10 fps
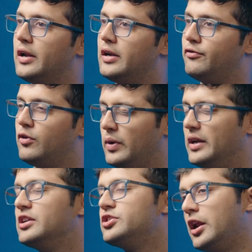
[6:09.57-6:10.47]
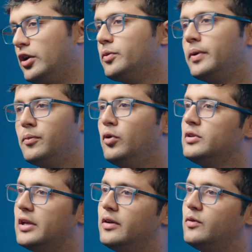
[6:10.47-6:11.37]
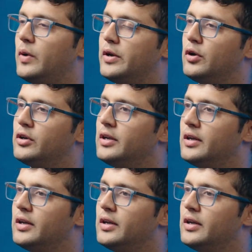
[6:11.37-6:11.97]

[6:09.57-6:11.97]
And if you're willing to shell out a bit more, then why not?